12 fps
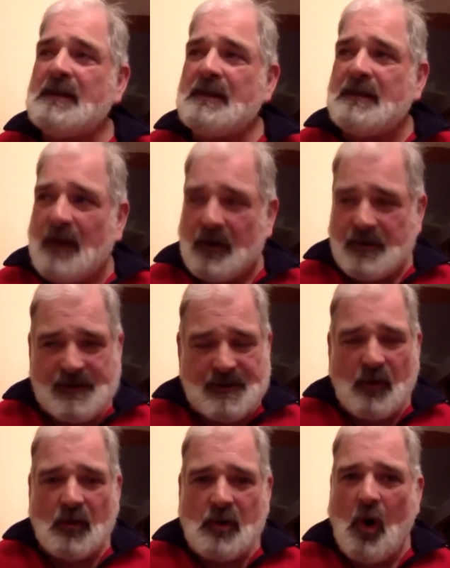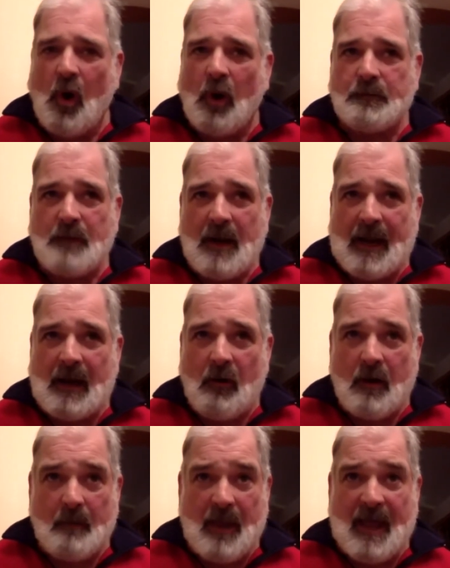They're still cold when I go
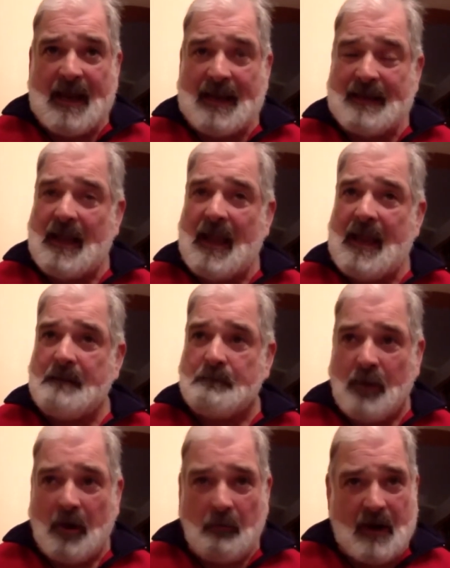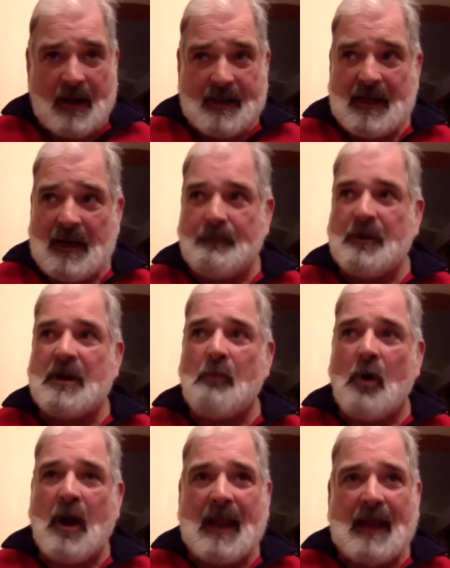to bed at night, but when I get up in the
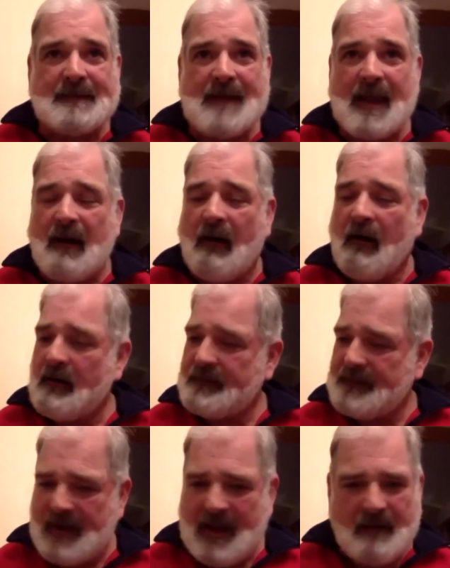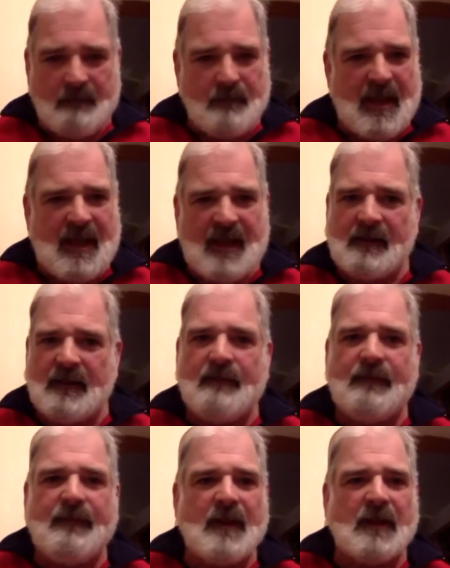morning, I take a heart and I immediately
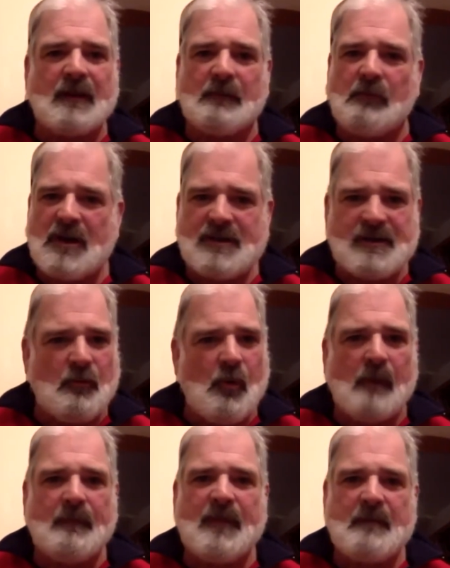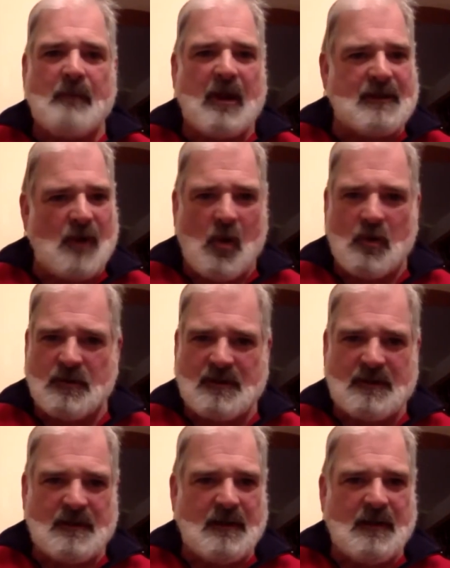feel the rush of warmth in my
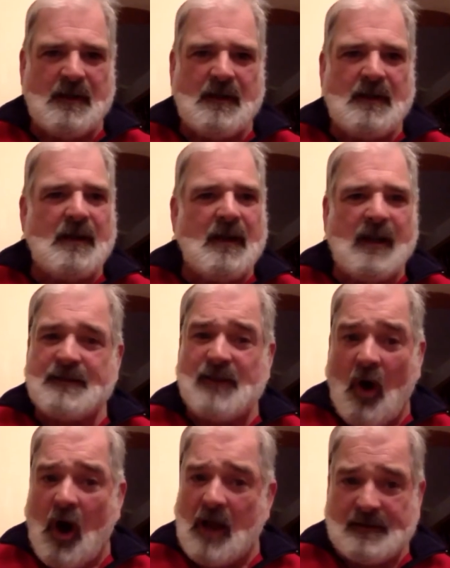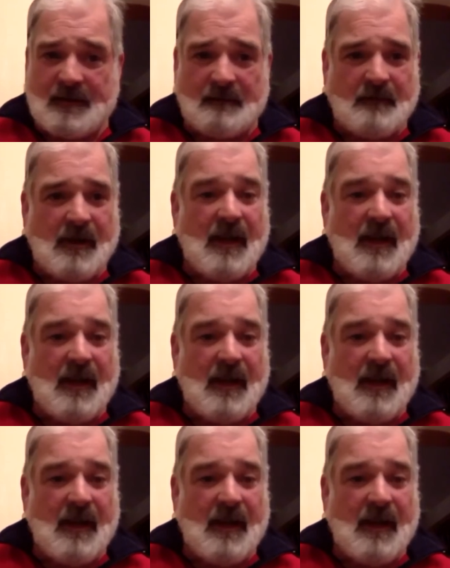toes. It's awesome.